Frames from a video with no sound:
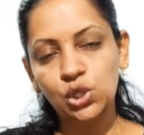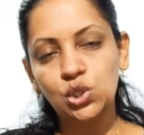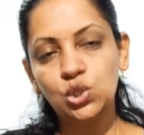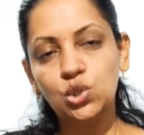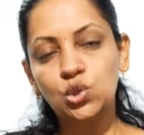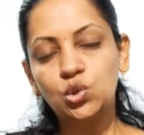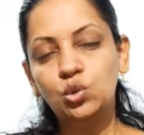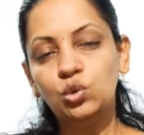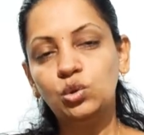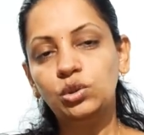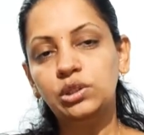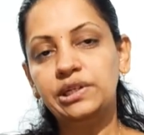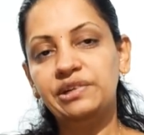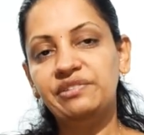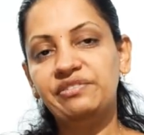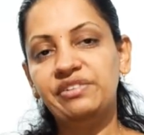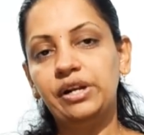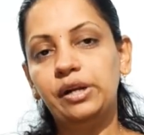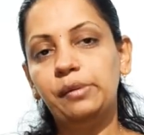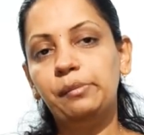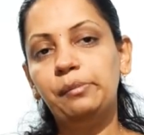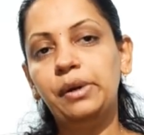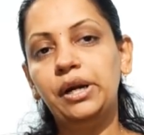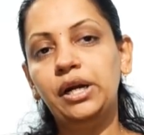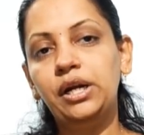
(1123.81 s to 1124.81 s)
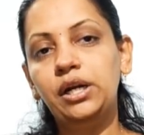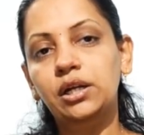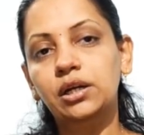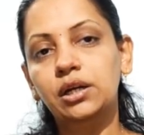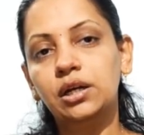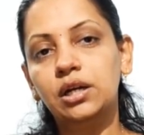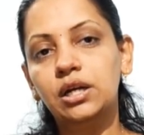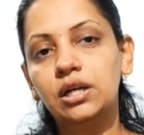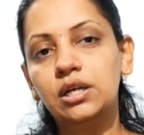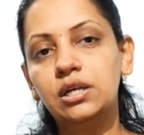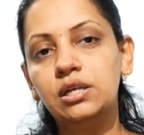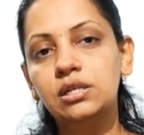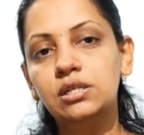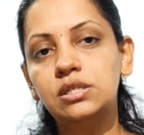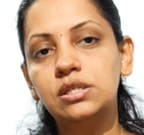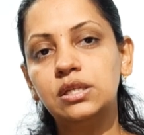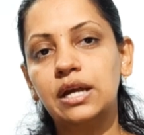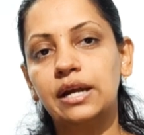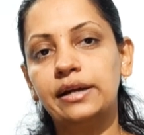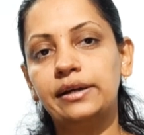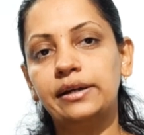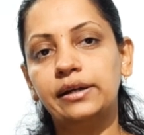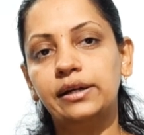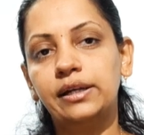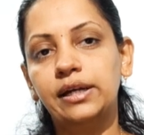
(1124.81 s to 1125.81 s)
So the treatment is
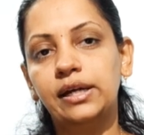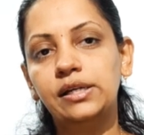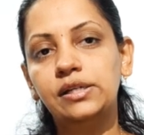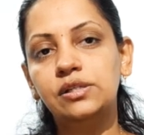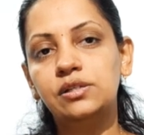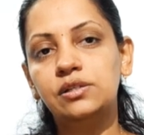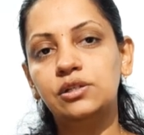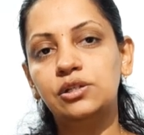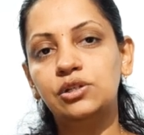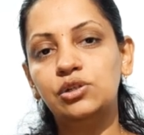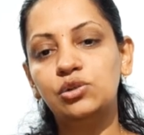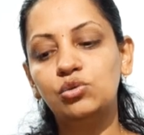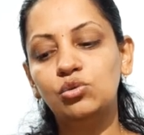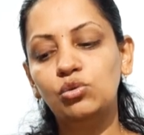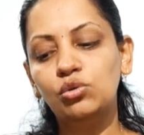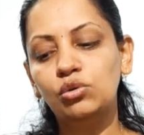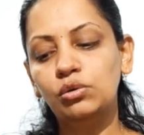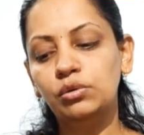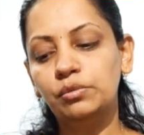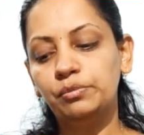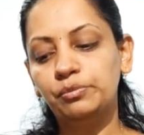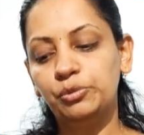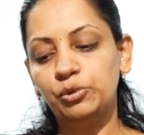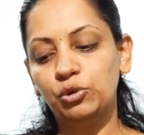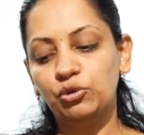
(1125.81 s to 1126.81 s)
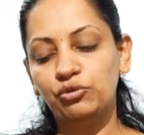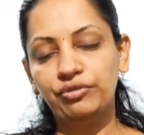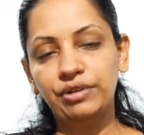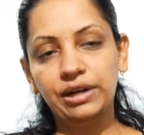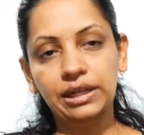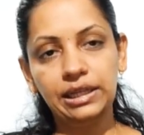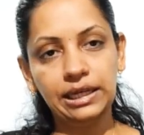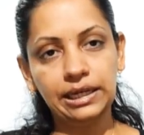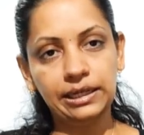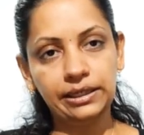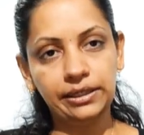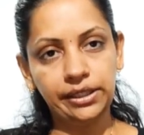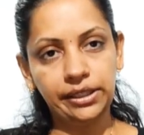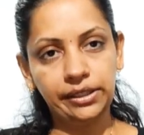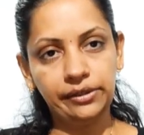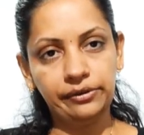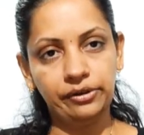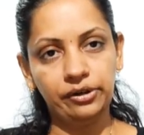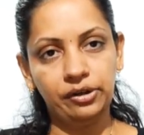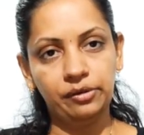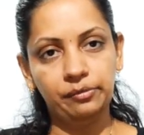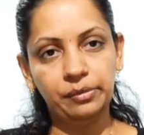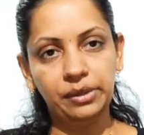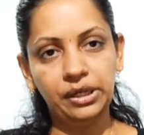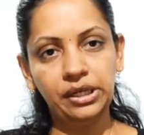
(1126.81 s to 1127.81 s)
categorized into prophylactic
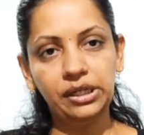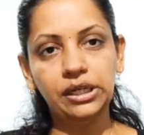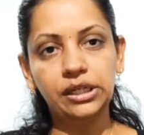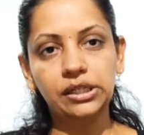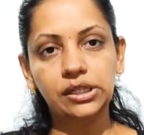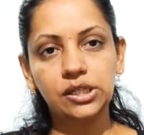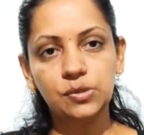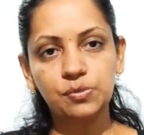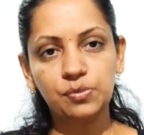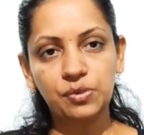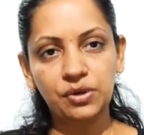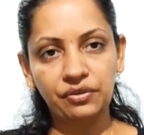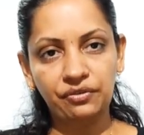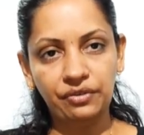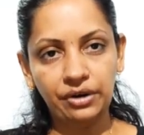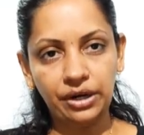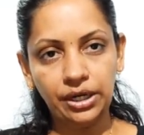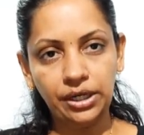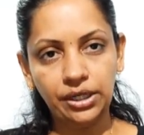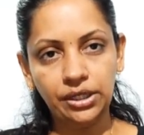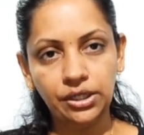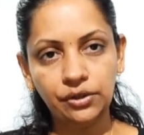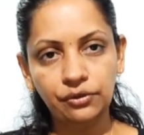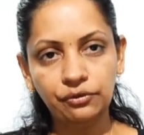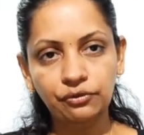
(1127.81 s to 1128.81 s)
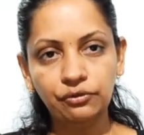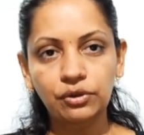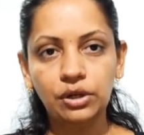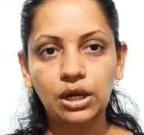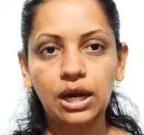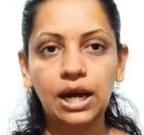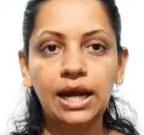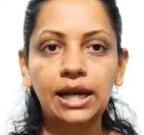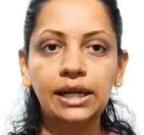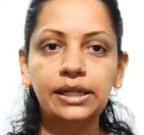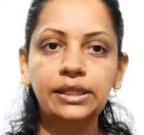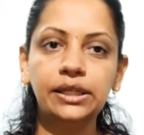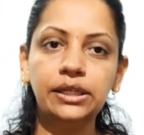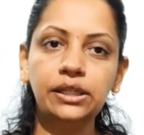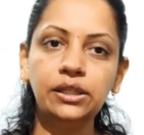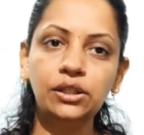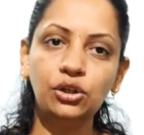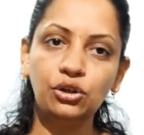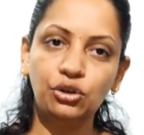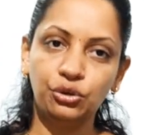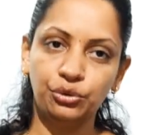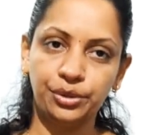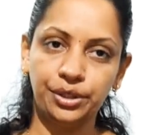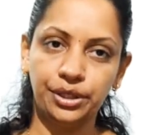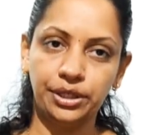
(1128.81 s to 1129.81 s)
treatment, that is preventive, and then
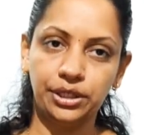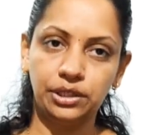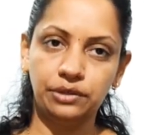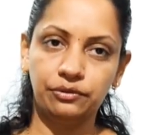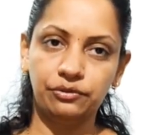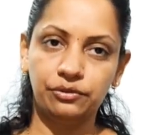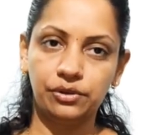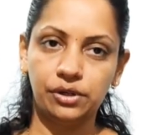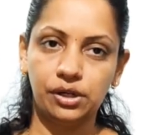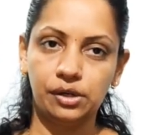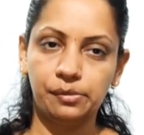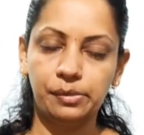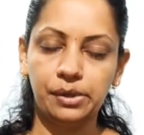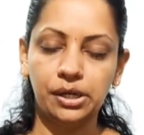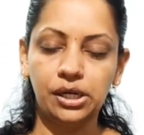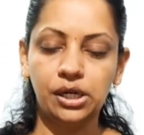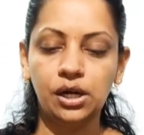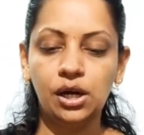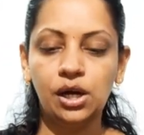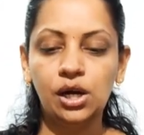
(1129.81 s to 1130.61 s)
curative treatment.